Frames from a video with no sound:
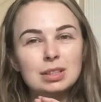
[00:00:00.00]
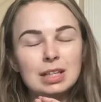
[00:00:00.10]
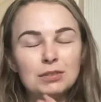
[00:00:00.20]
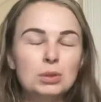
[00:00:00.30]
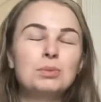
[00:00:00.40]

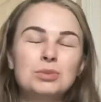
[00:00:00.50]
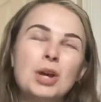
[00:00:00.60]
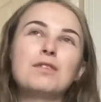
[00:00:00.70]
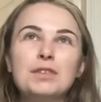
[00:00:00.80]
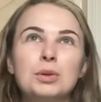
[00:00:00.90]
if you
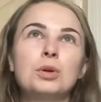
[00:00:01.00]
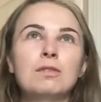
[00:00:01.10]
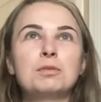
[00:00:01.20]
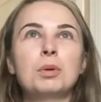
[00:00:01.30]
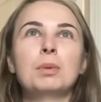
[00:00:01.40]
don't feel
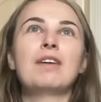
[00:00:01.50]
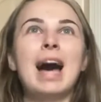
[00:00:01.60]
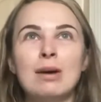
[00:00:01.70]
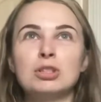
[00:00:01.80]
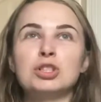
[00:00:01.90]
comfortable with
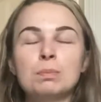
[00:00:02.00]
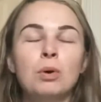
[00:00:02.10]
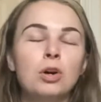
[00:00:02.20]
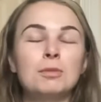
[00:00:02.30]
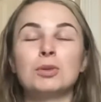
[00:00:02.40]
how to
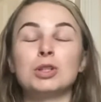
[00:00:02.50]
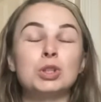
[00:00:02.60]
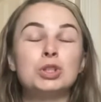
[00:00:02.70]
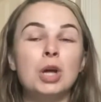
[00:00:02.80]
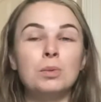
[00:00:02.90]
support them, or you
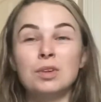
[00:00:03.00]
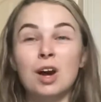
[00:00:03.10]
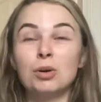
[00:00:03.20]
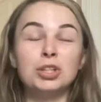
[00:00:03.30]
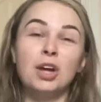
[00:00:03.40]
just don't
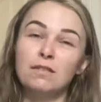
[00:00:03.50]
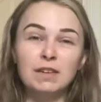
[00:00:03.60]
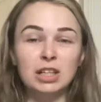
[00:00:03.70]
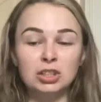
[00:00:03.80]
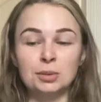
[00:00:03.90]
know, or you don't
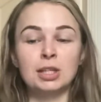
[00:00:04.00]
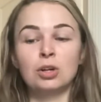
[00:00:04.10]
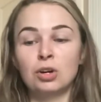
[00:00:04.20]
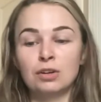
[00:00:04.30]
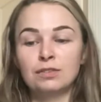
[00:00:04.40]
think you're doing
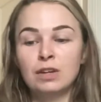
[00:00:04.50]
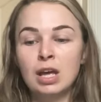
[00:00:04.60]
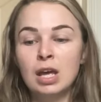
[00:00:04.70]
enough,